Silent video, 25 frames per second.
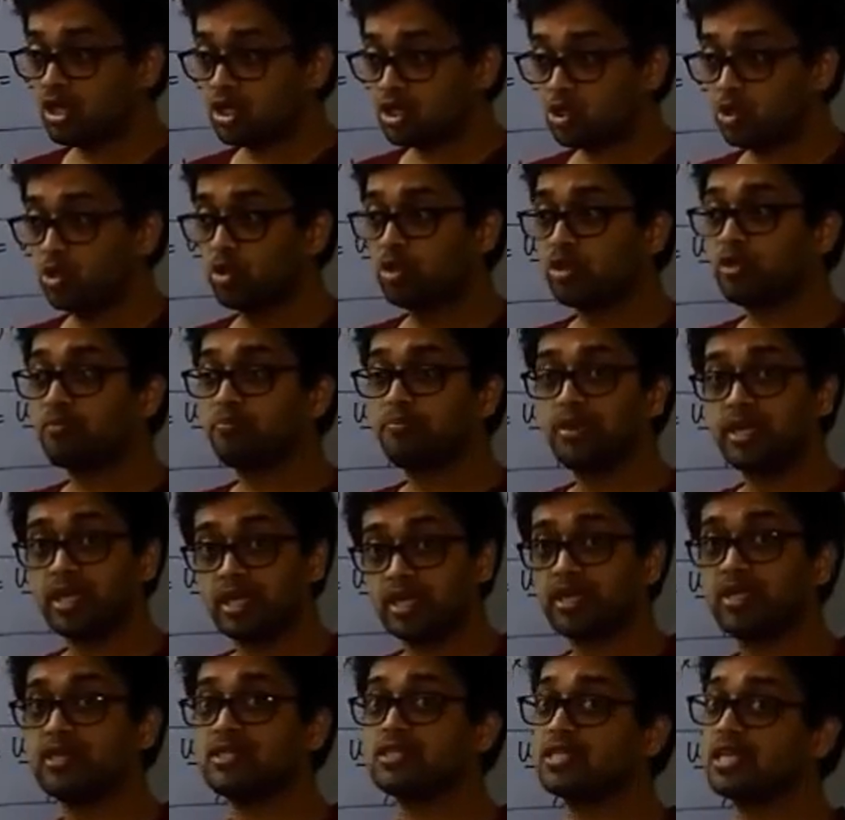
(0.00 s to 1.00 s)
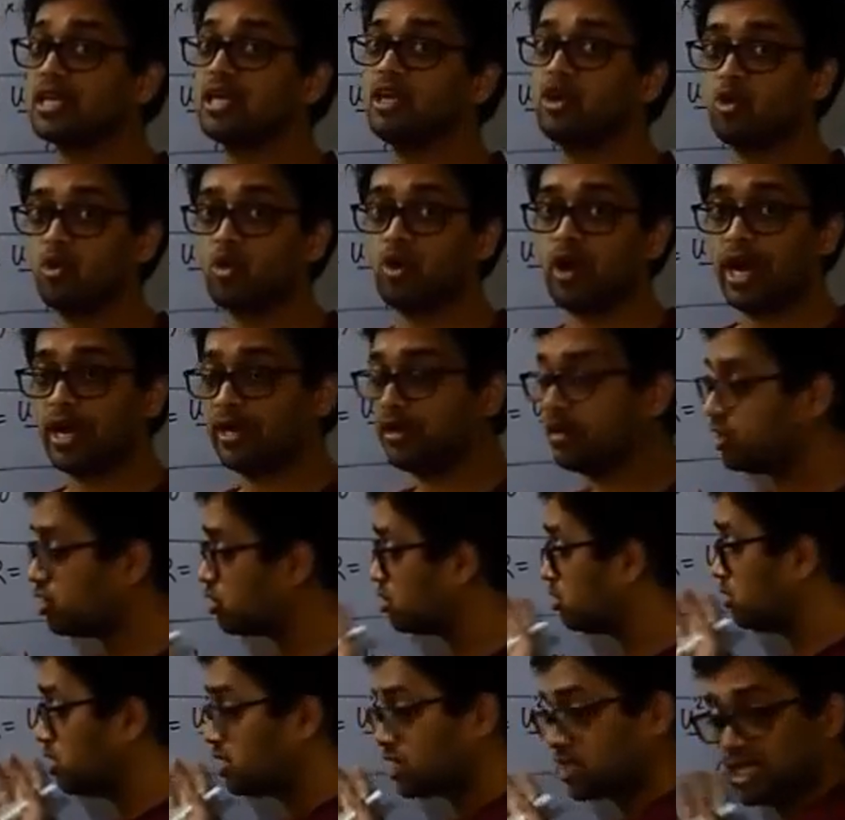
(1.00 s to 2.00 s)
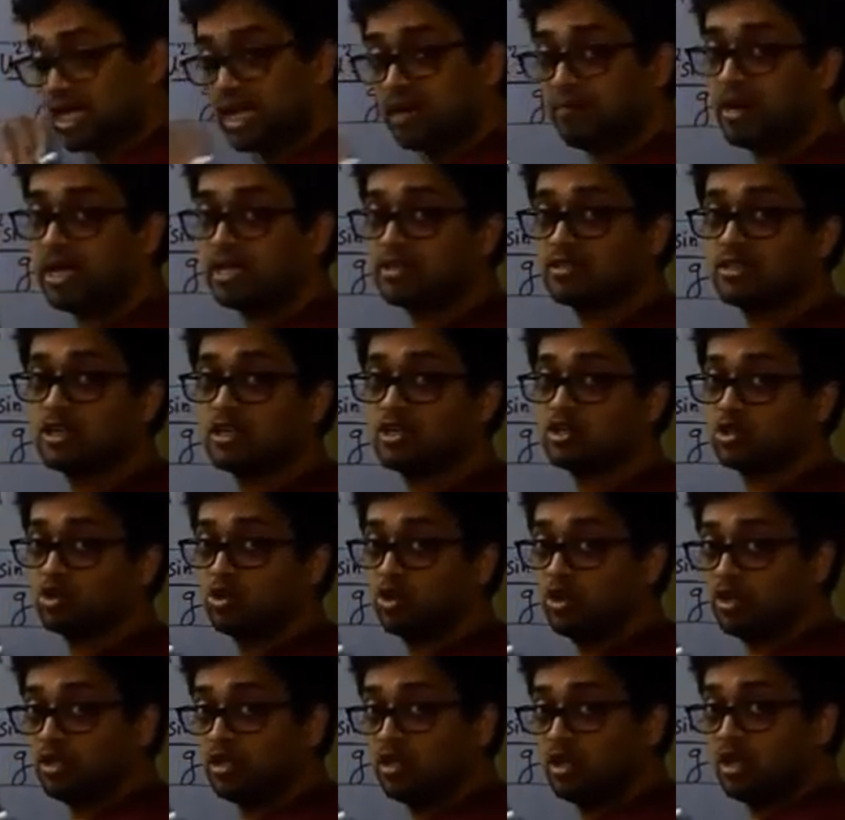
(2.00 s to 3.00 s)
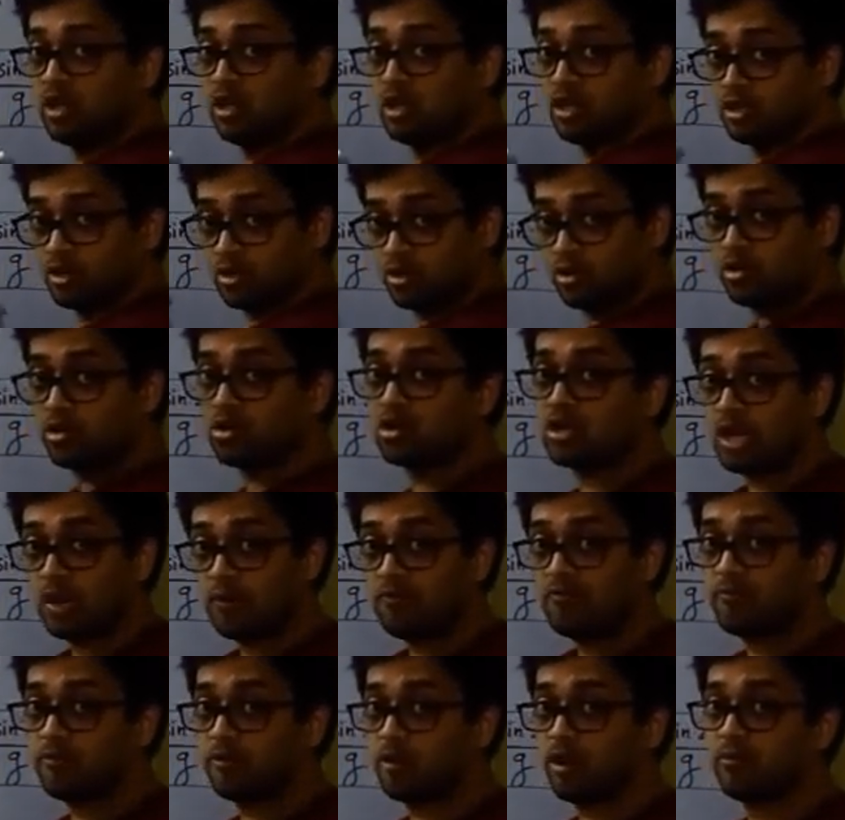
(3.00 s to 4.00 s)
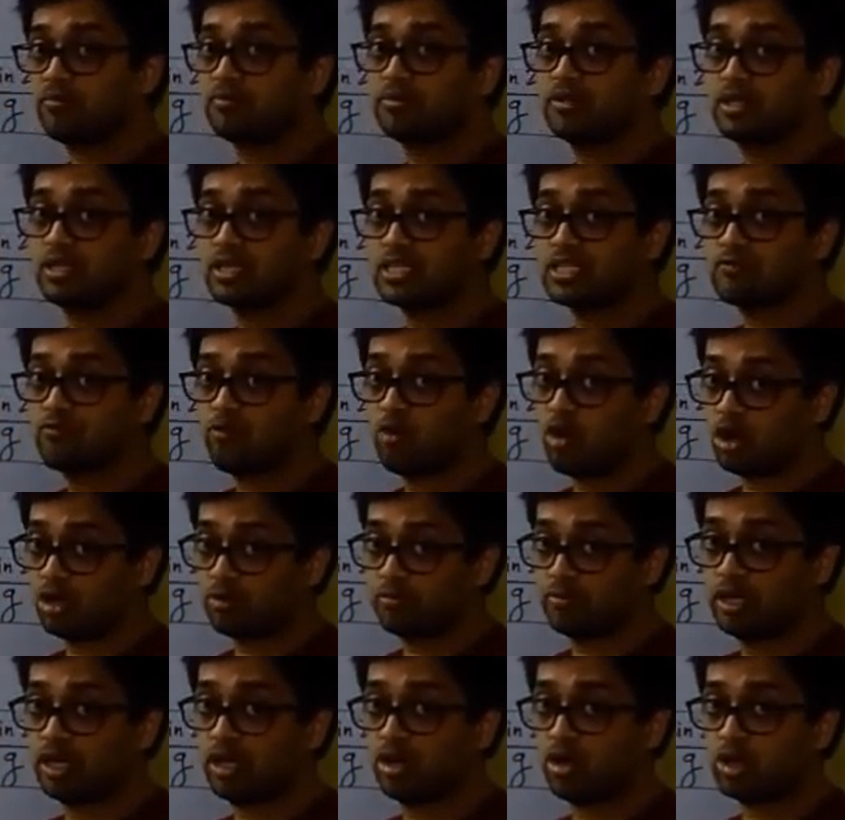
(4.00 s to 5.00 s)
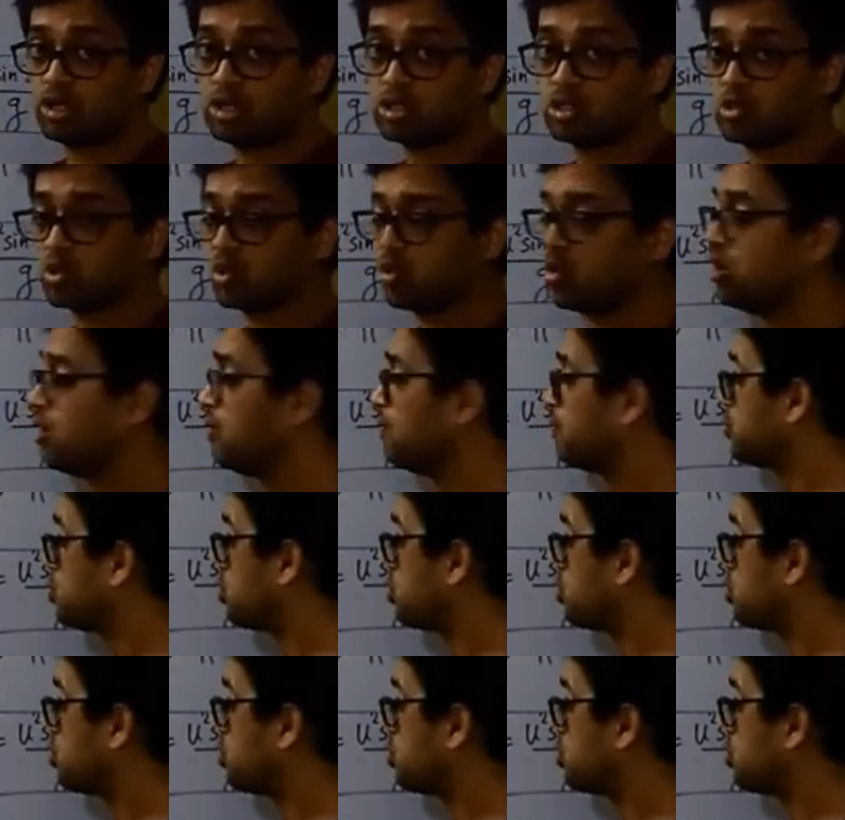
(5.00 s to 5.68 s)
should be 0, and the same answer should come from this formula also.